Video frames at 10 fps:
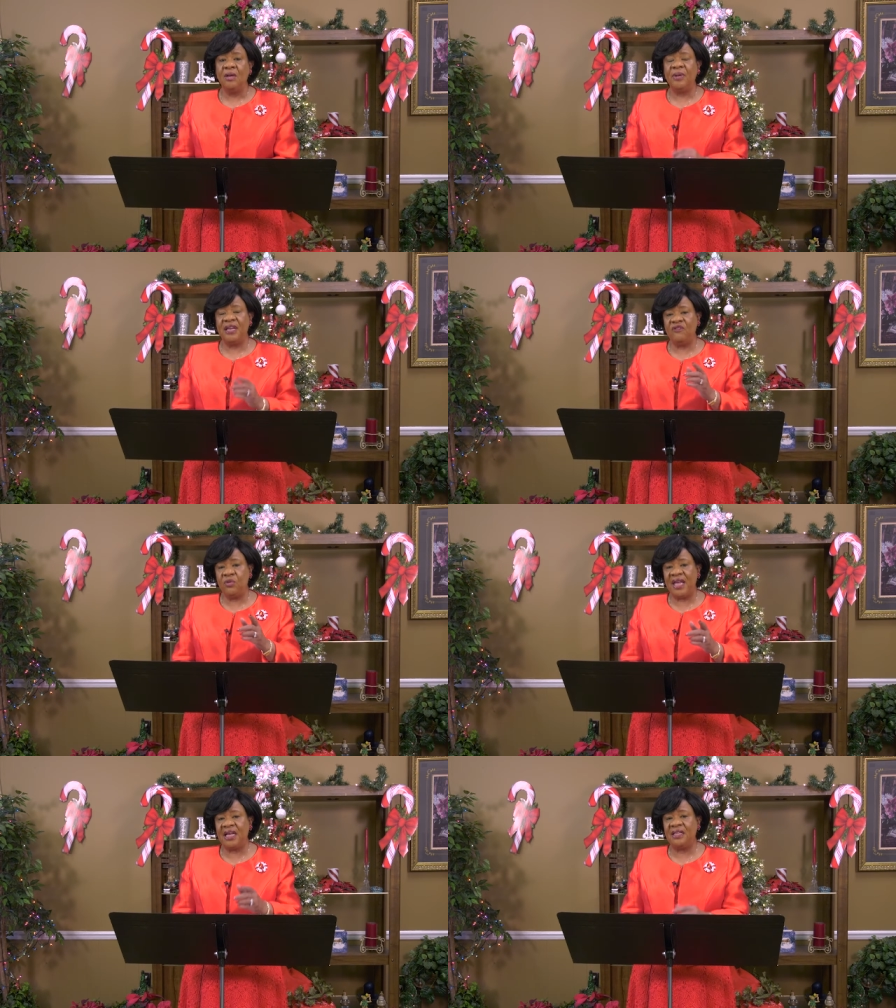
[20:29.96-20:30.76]
But if
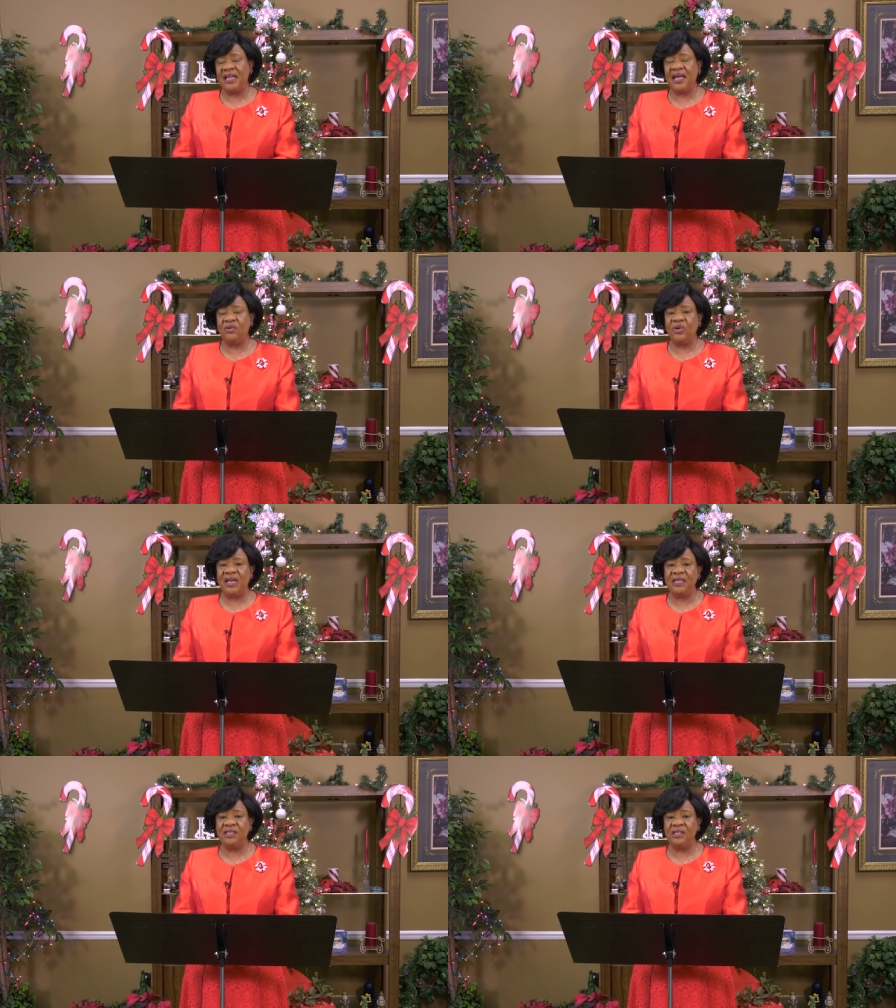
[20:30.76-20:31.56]
you have the kind of
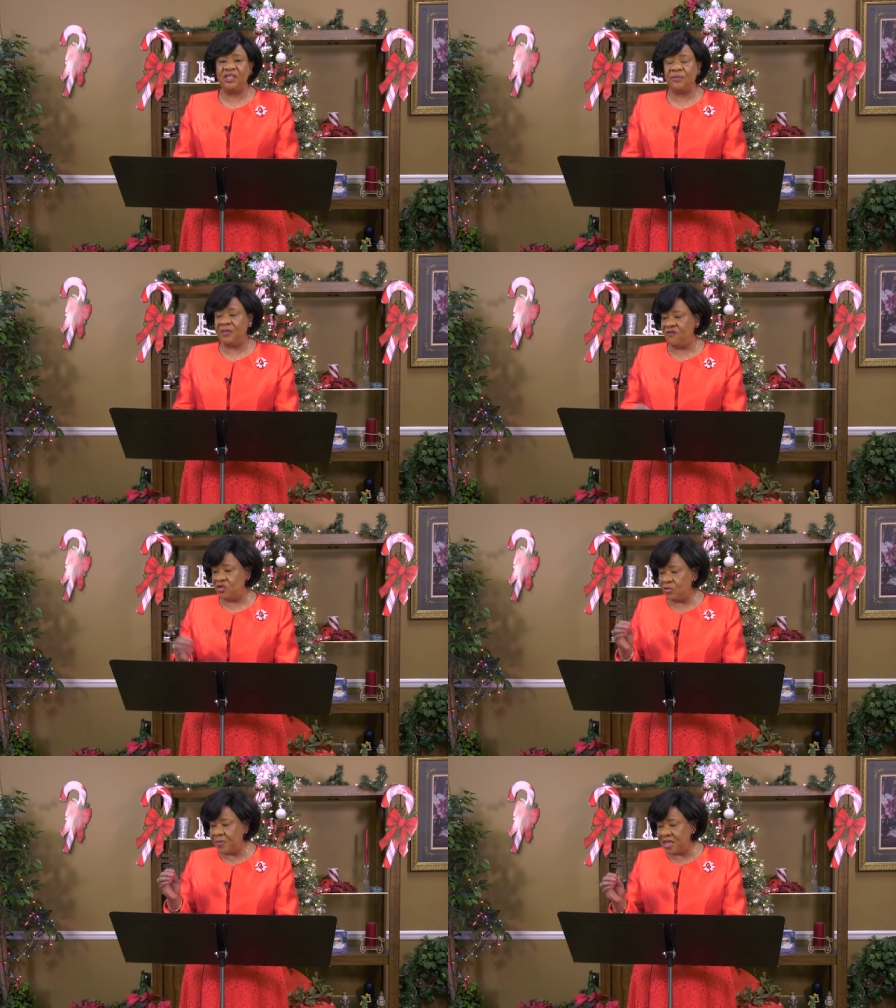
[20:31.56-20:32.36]
relationship, if
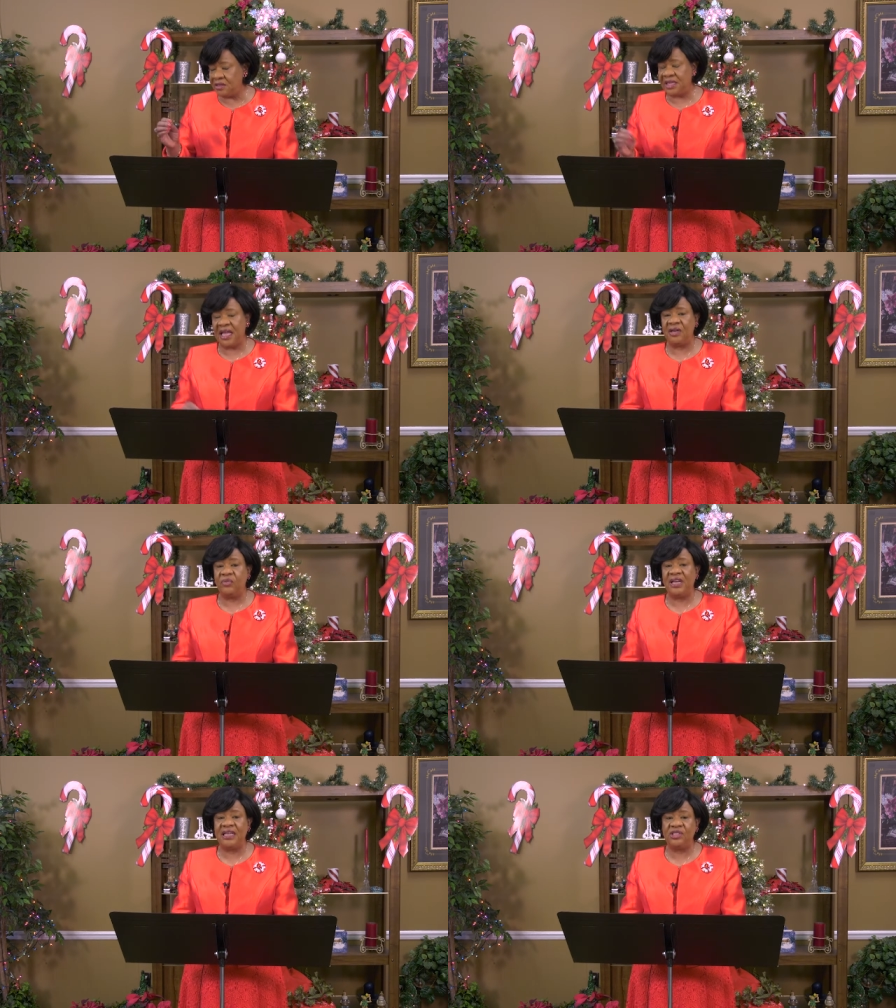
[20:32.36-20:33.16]
you build the kind of
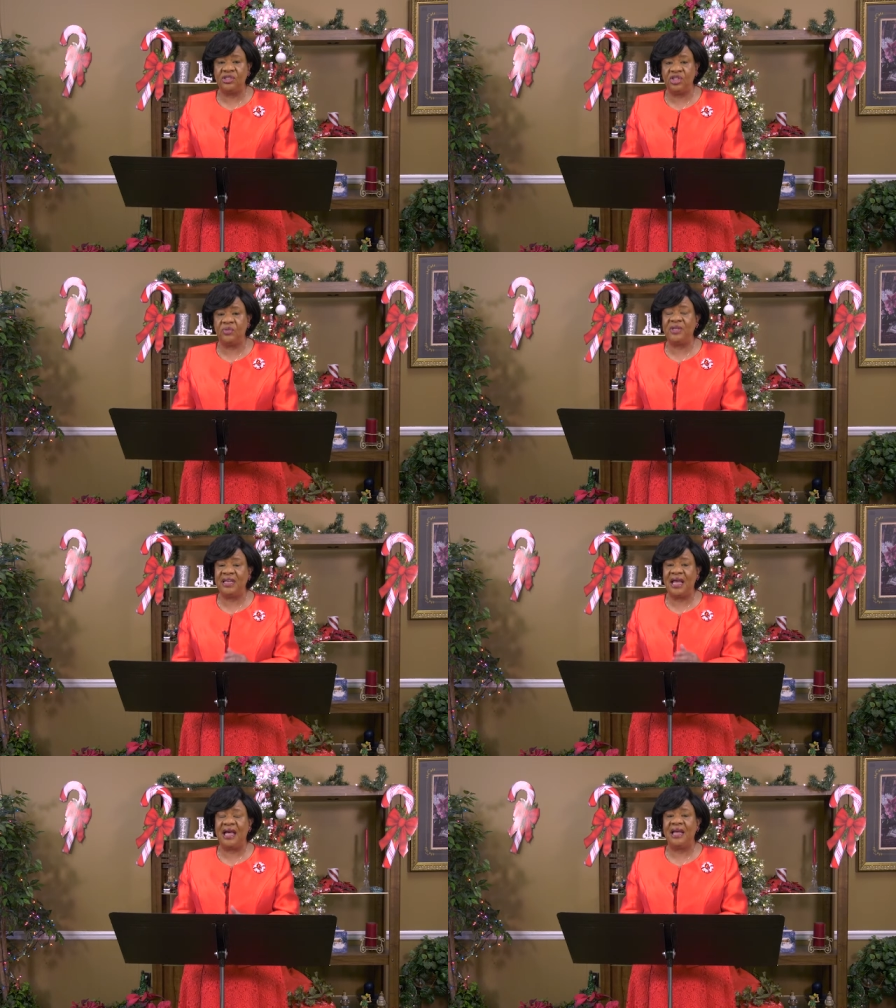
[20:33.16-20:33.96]
relationship with
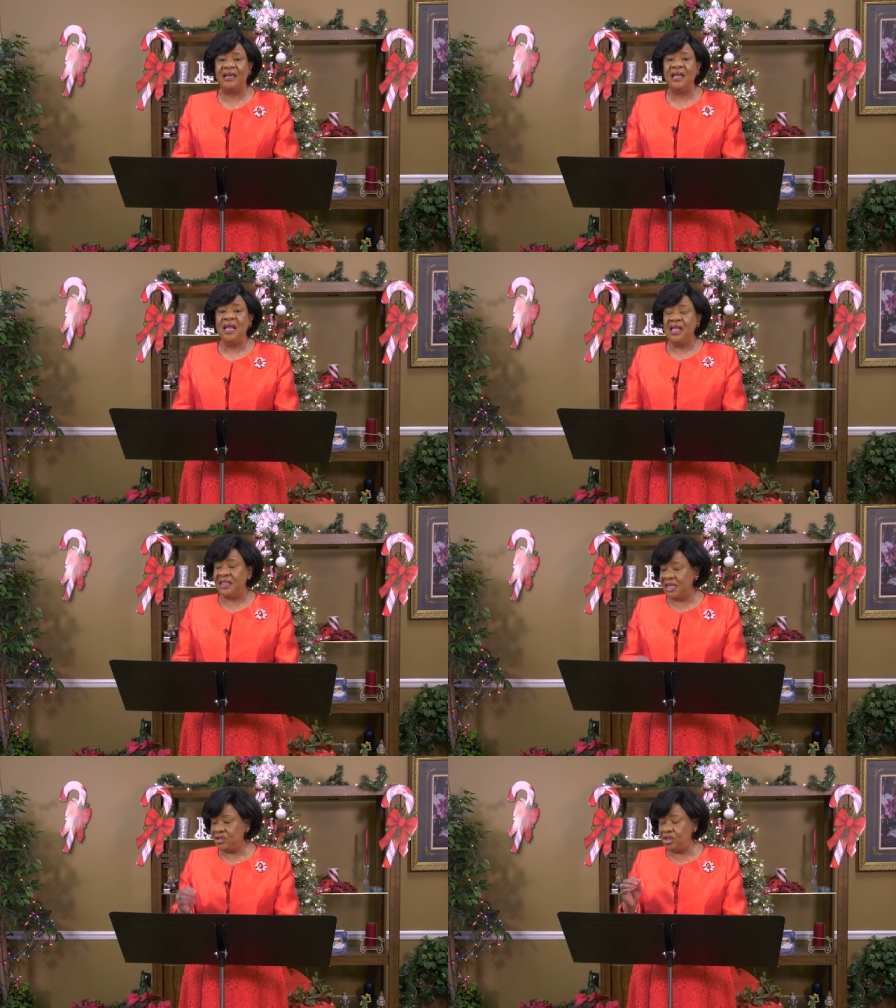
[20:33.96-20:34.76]
God
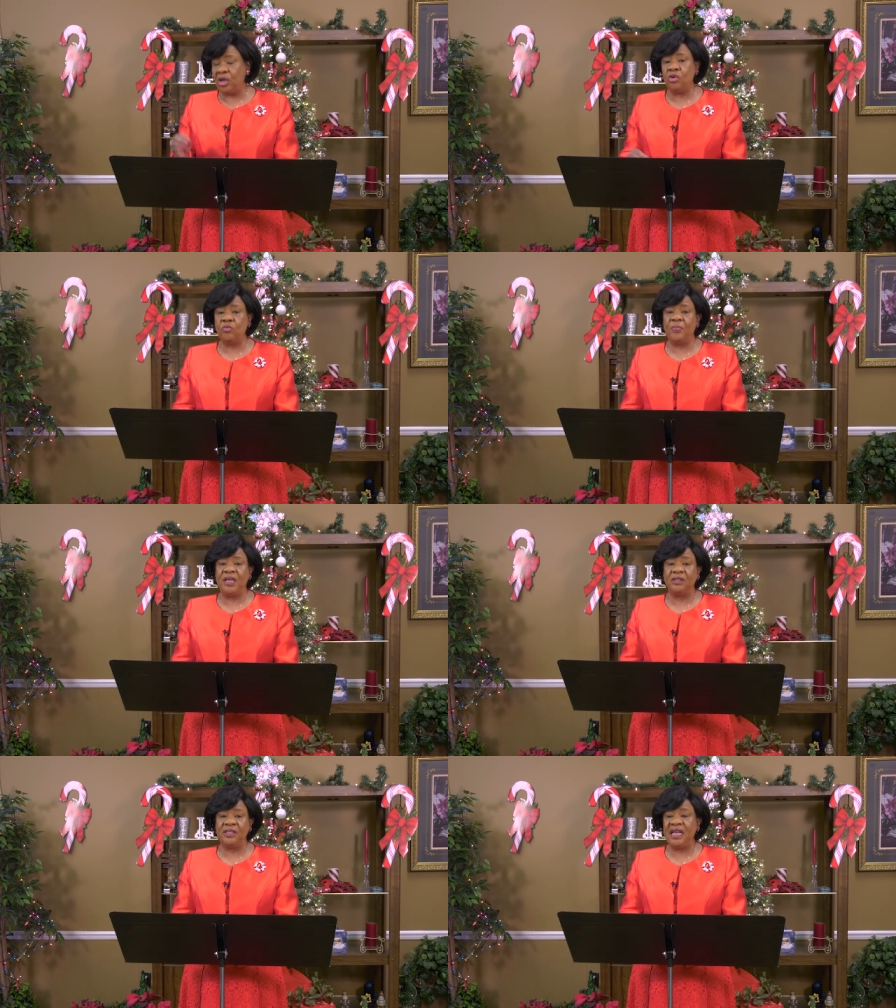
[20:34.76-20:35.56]
that Job
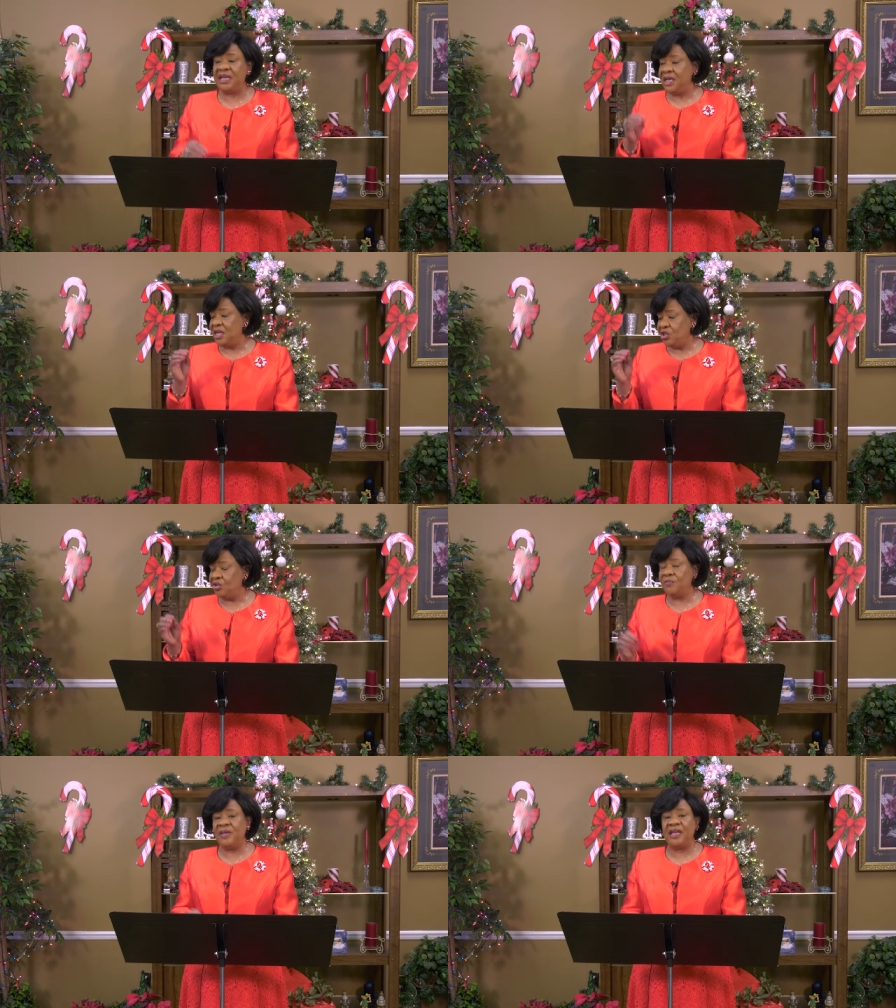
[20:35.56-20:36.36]
built, then
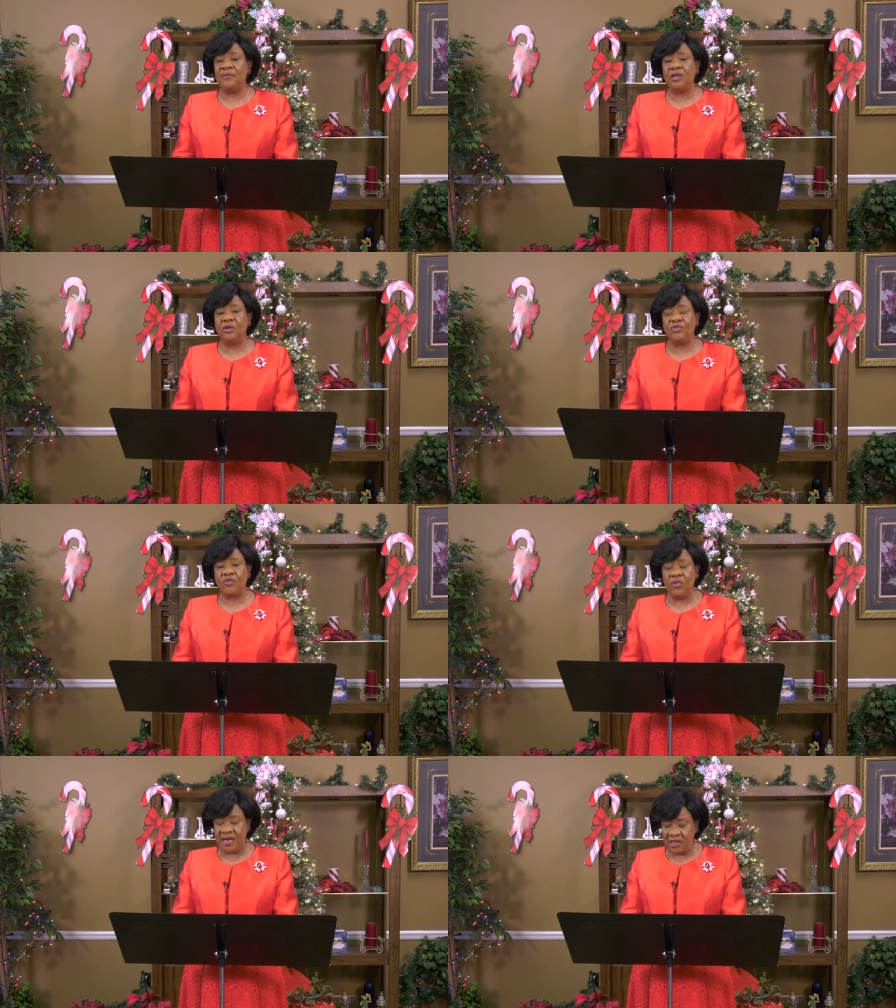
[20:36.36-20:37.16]
you'll be able to go
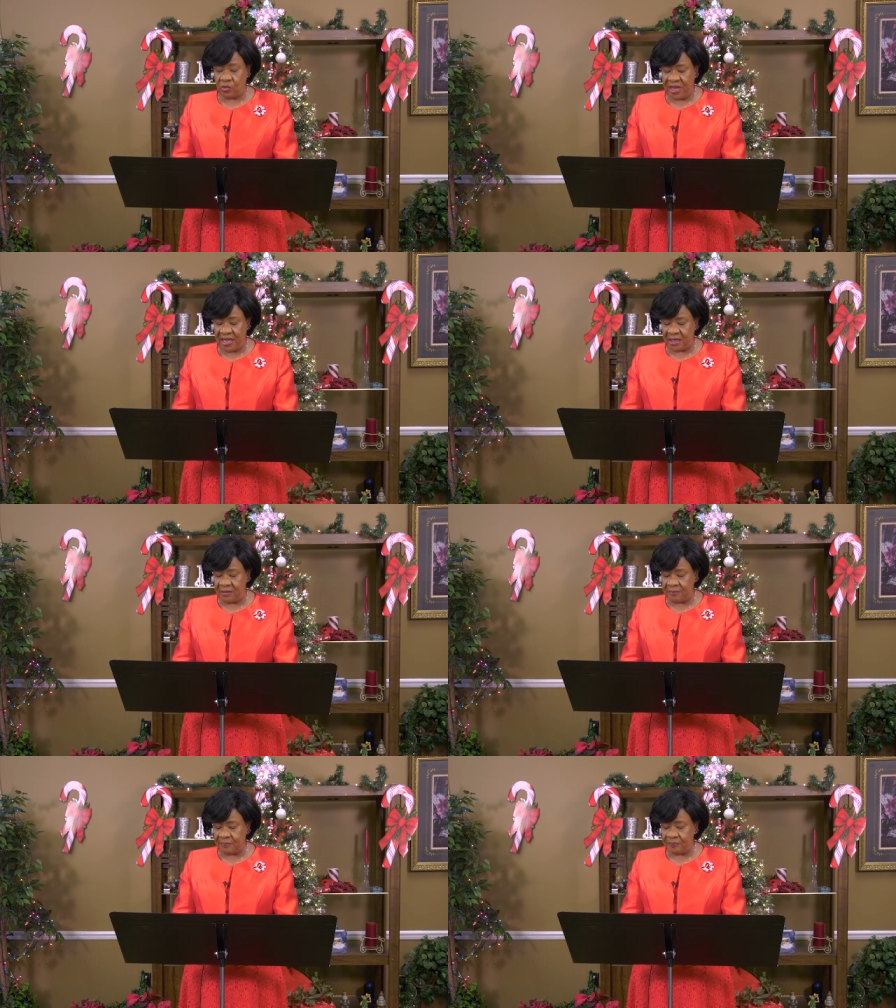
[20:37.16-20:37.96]
through it as well.